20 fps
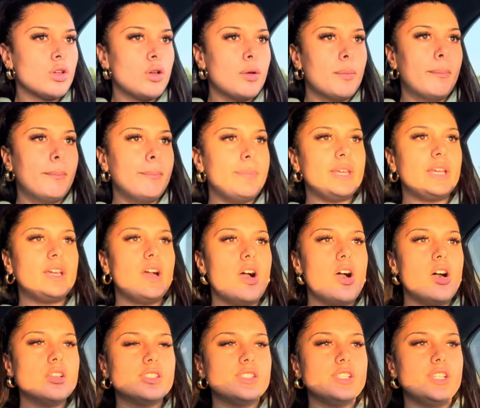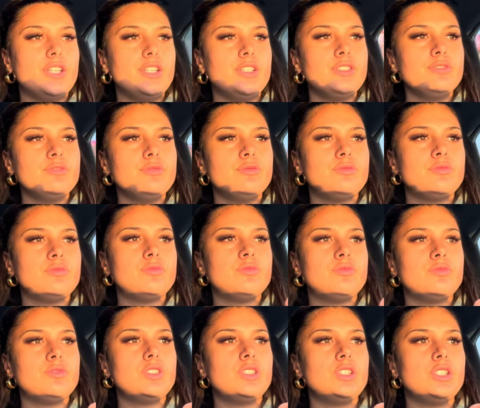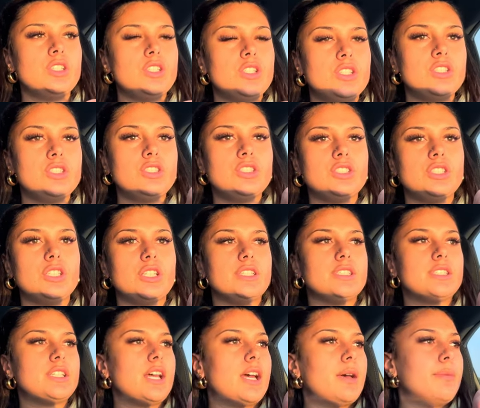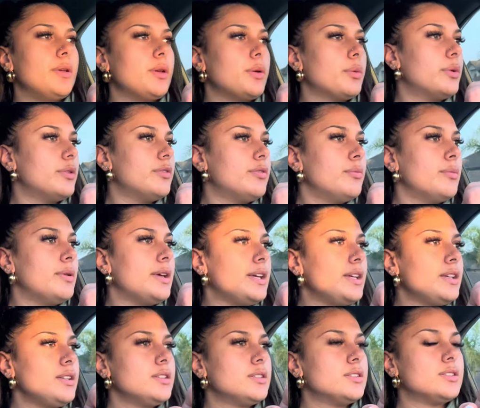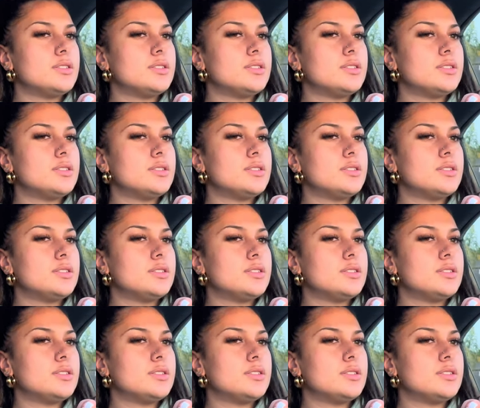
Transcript: My cousin, she's coming with me.